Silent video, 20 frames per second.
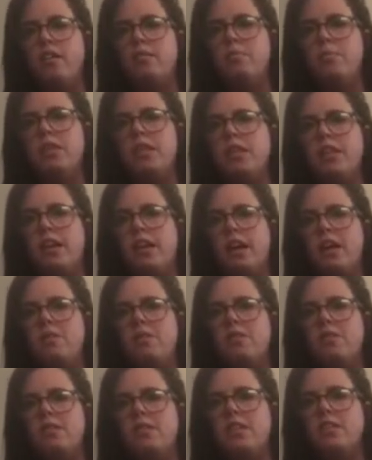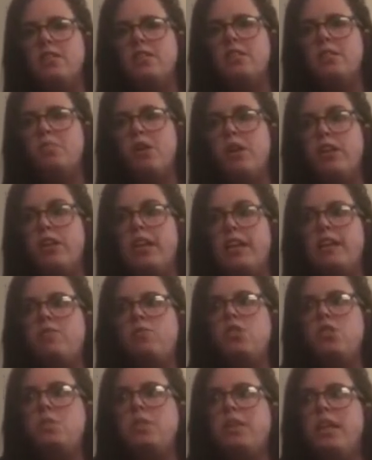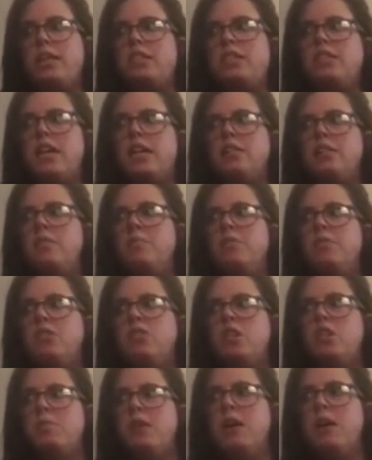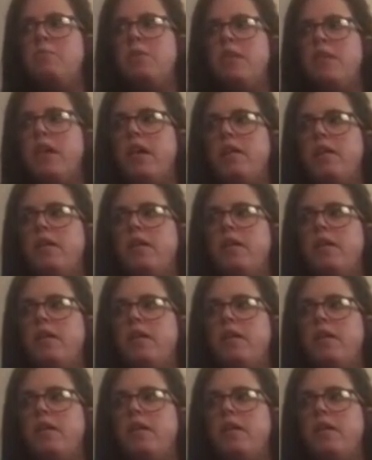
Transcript: But then like I would see her somewhere, and like if she would like say something to me, I'd be like,